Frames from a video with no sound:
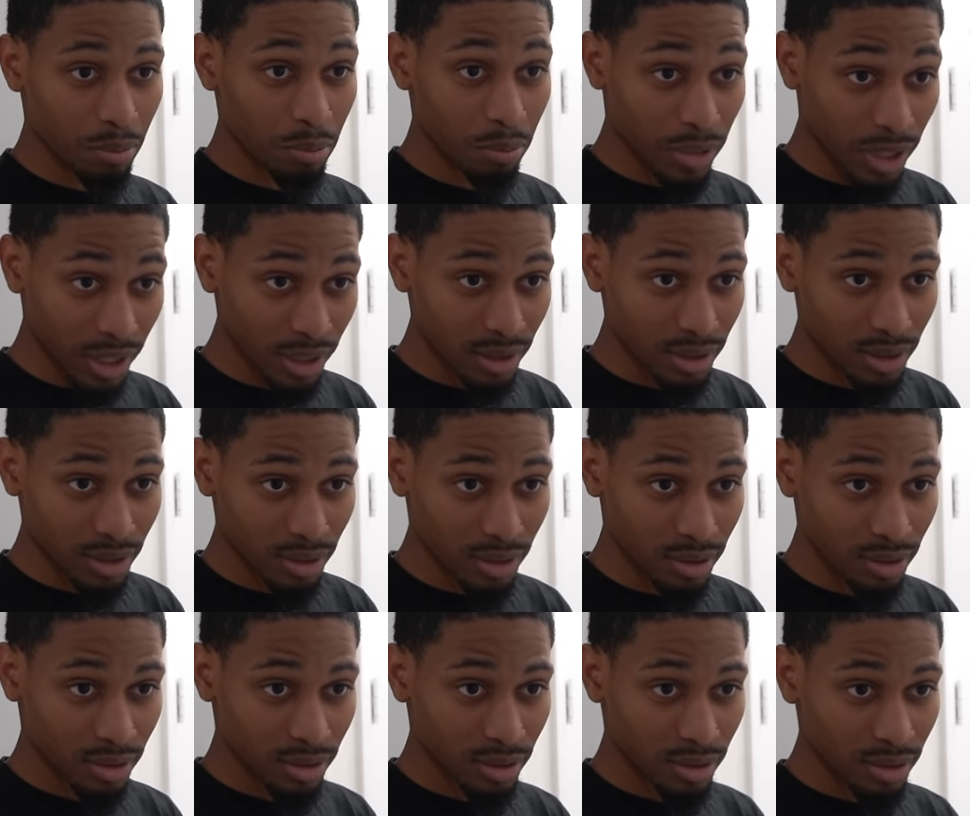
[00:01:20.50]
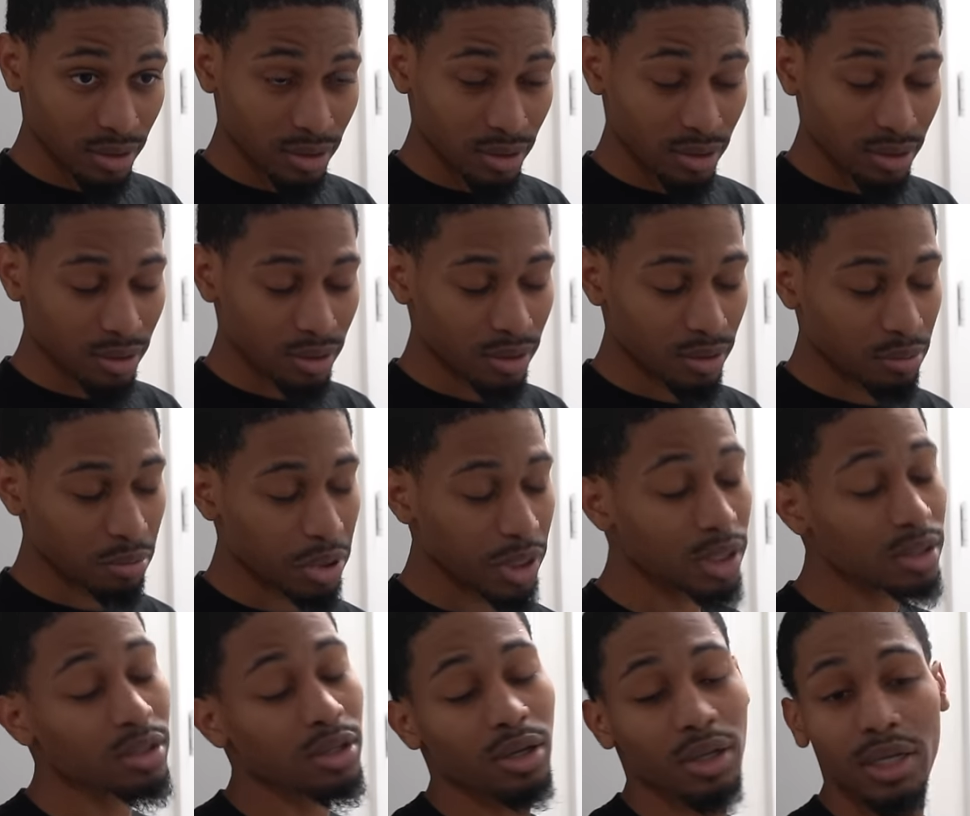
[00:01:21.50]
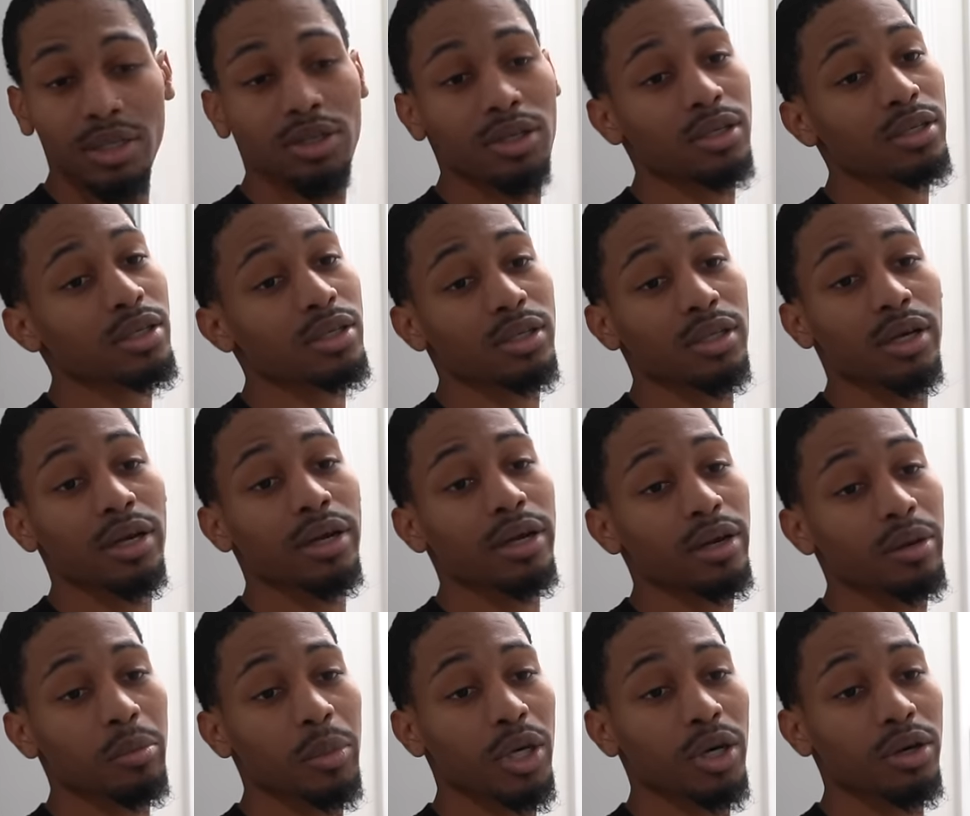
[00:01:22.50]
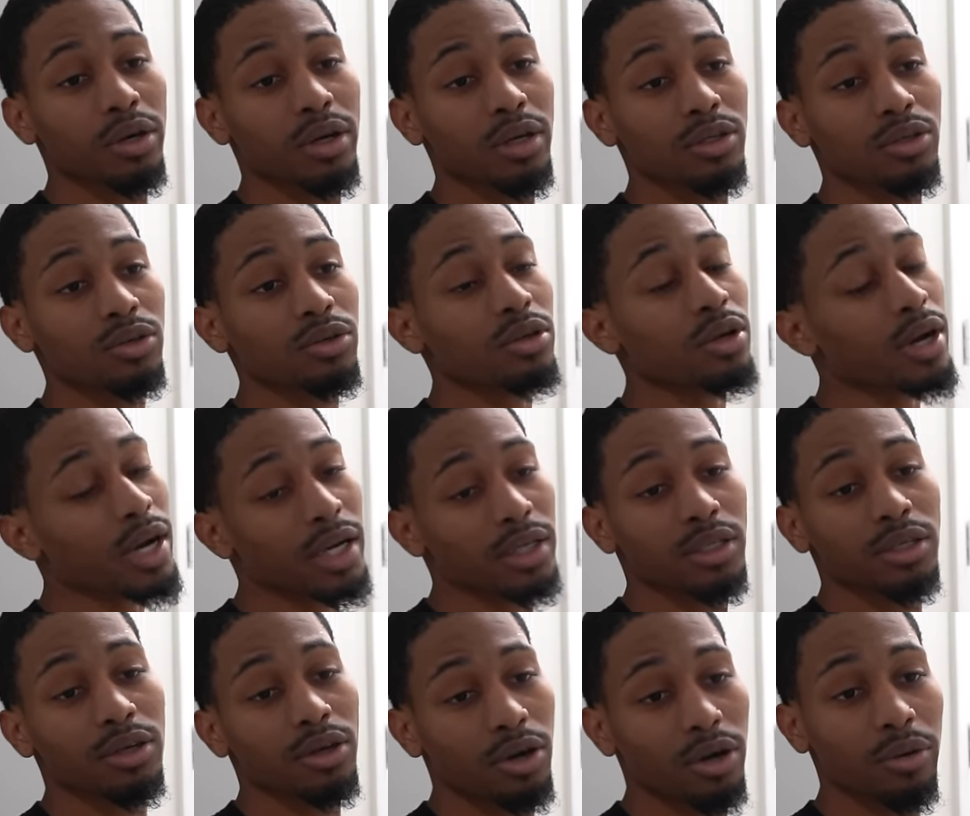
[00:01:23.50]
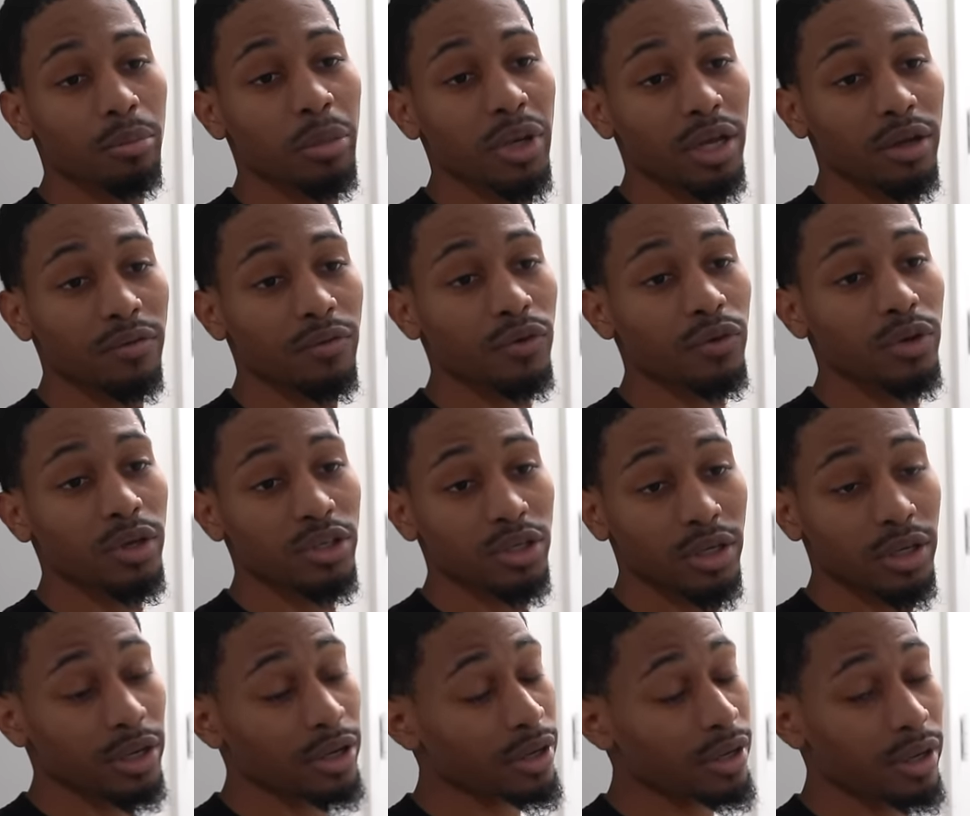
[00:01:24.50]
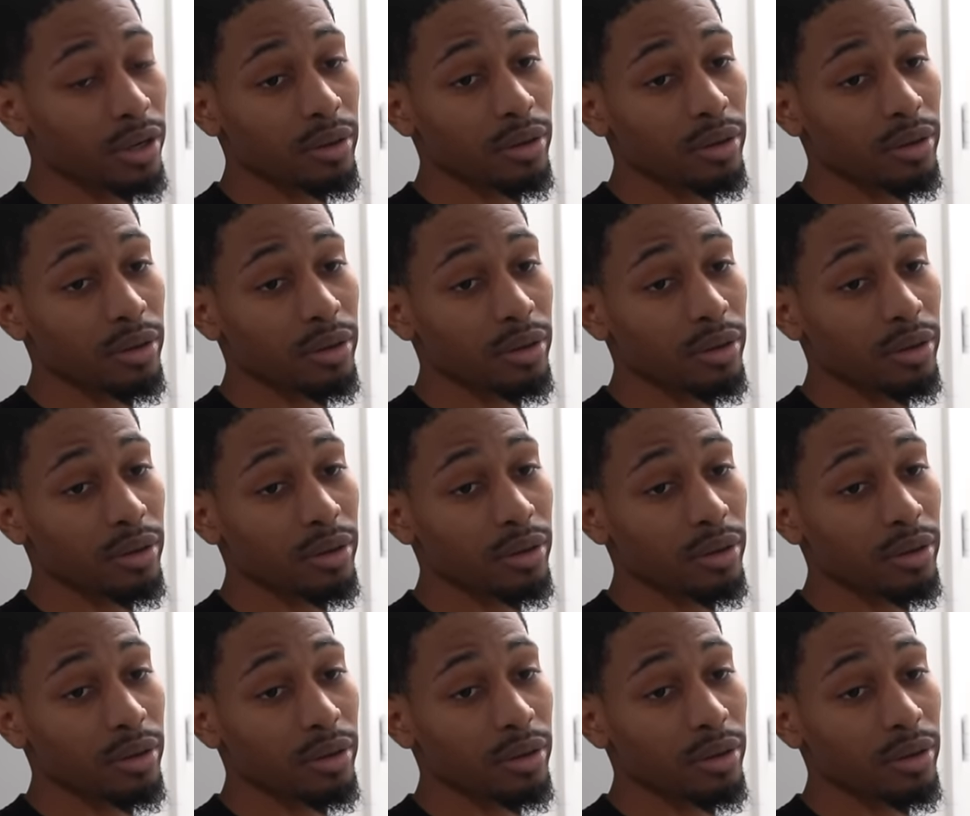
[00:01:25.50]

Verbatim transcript: But please don't let your sister hear it, bro, because you know how she's gonna be if you, she hear that.